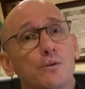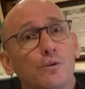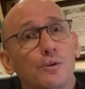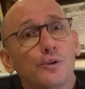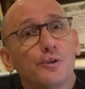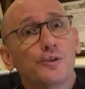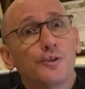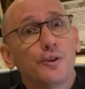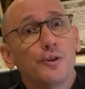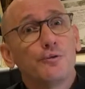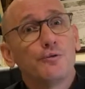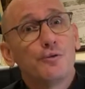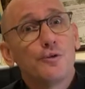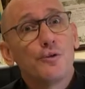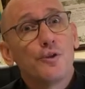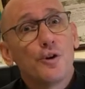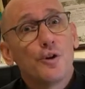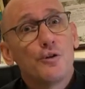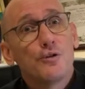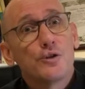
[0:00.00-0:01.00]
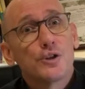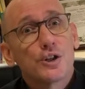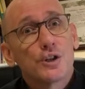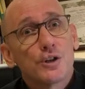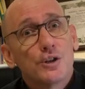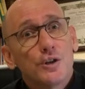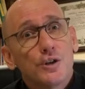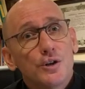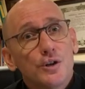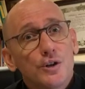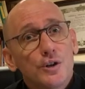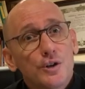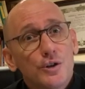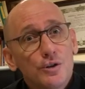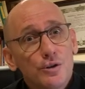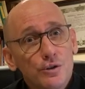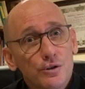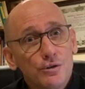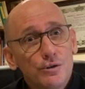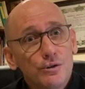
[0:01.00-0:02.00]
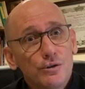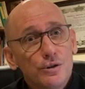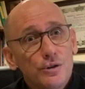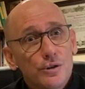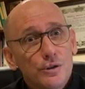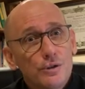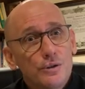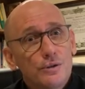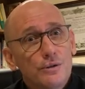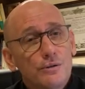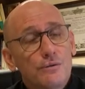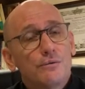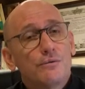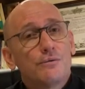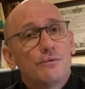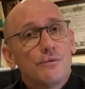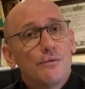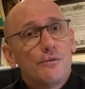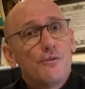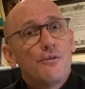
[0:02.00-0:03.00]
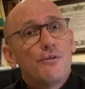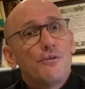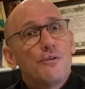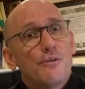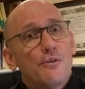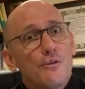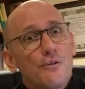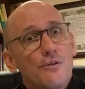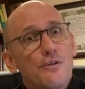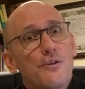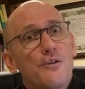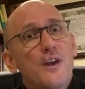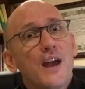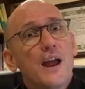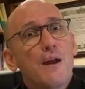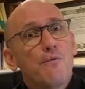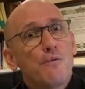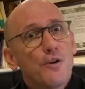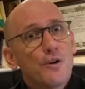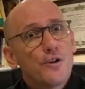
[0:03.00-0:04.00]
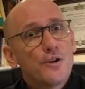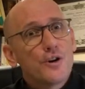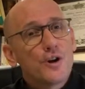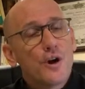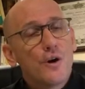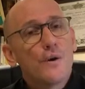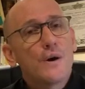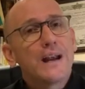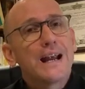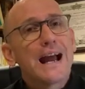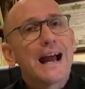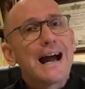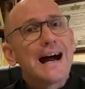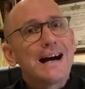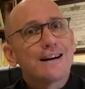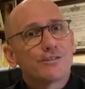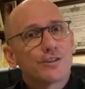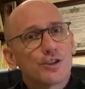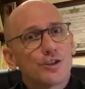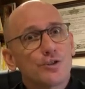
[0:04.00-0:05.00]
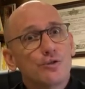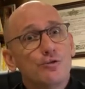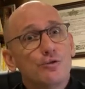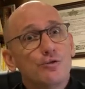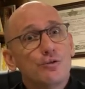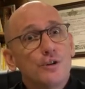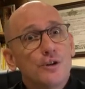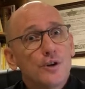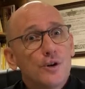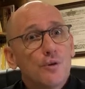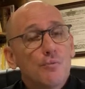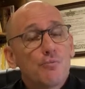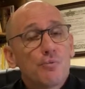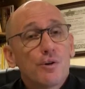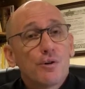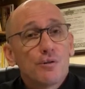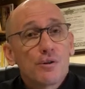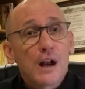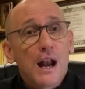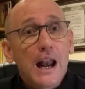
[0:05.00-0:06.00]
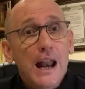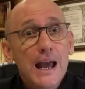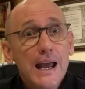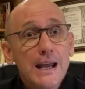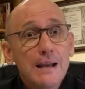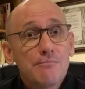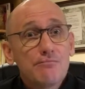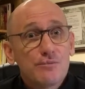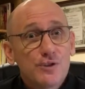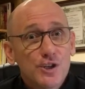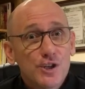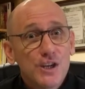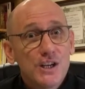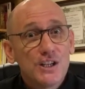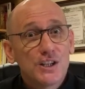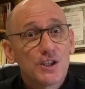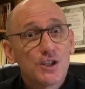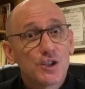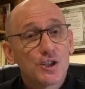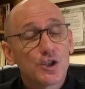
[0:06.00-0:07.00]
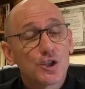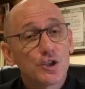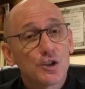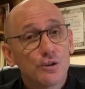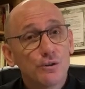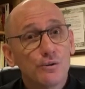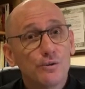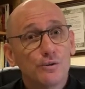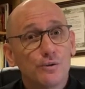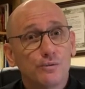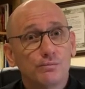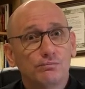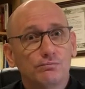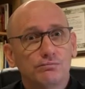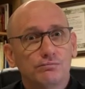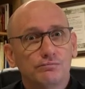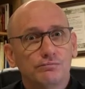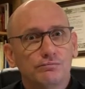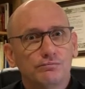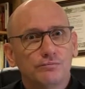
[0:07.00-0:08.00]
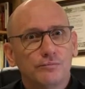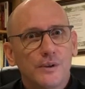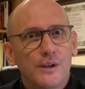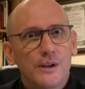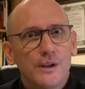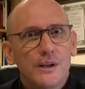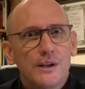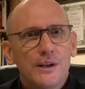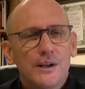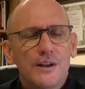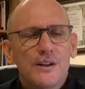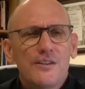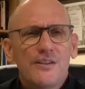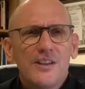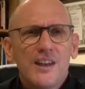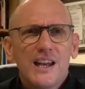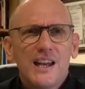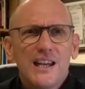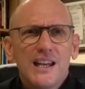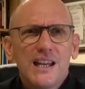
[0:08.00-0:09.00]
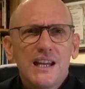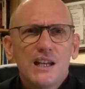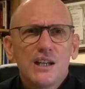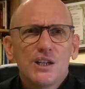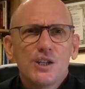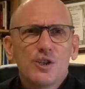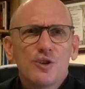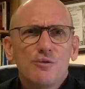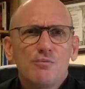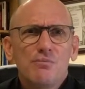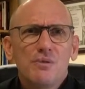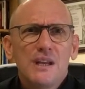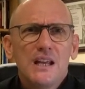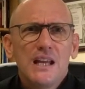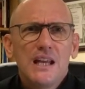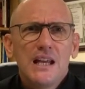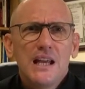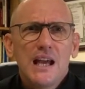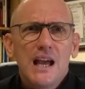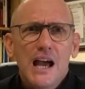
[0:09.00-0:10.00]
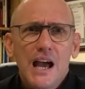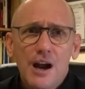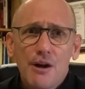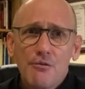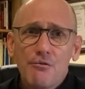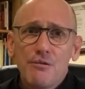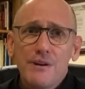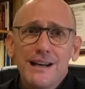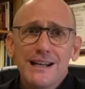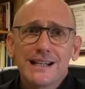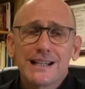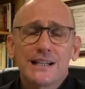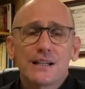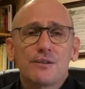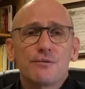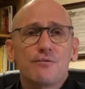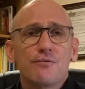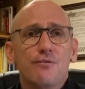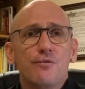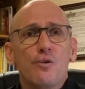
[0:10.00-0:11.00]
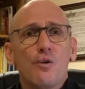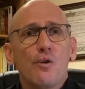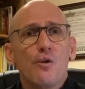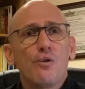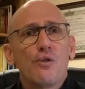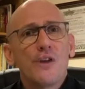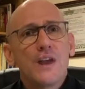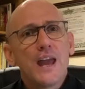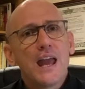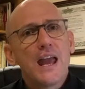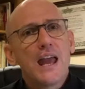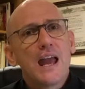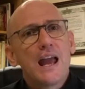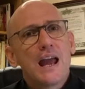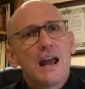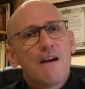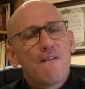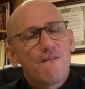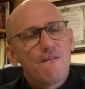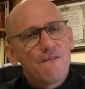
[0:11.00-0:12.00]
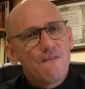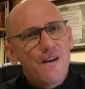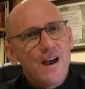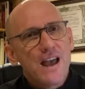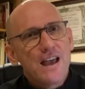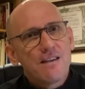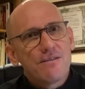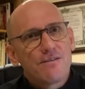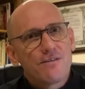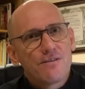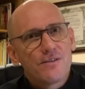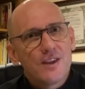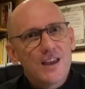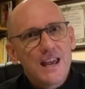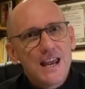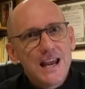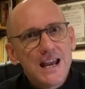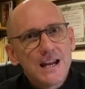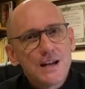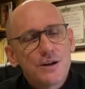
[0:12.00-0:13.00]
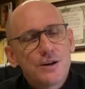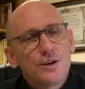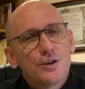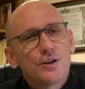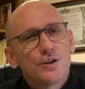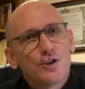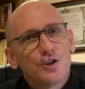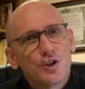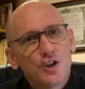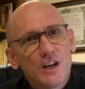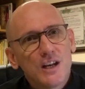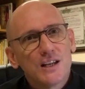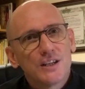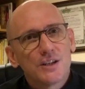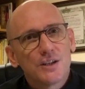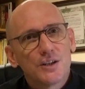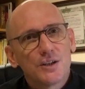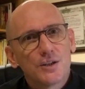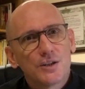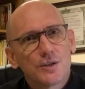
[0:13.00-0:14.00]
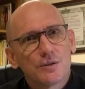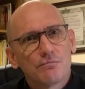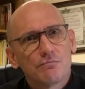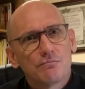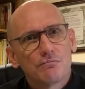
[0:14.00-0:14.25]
also for those who they were going out to proclaim Jesus to. There needed to be a reason for their faith in Jesus.